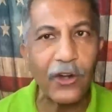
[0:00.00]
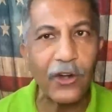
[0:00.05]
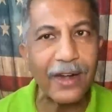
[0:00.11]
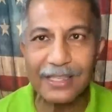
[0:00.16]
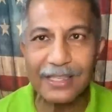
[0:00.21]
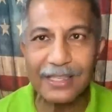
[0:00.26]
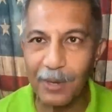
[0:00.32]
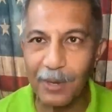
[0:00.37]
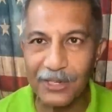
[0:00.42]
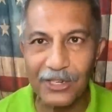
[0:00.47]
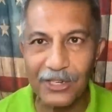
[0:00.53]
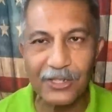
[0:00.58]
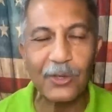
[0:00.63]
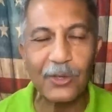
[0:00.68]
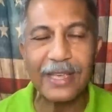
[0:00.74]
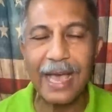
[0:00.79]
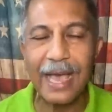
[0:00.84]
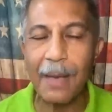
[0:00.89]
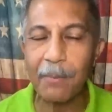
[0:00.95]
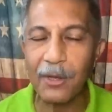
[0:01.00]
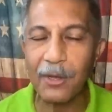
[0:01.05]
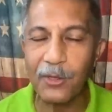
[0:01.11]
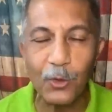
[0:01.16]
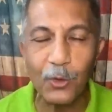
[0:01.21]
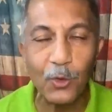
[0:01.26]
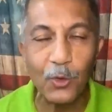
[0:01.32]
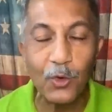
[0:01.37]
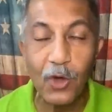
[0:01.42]
Learn as much as you can,
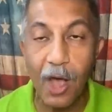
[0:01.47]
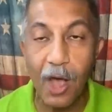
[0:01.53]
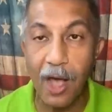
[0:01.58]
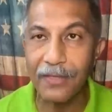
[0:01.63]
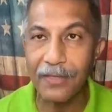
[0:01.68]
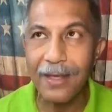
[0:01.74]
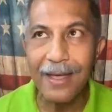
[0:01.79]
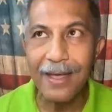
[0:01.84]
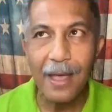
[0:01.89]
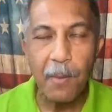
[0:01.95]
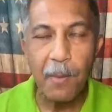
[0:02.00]
but do not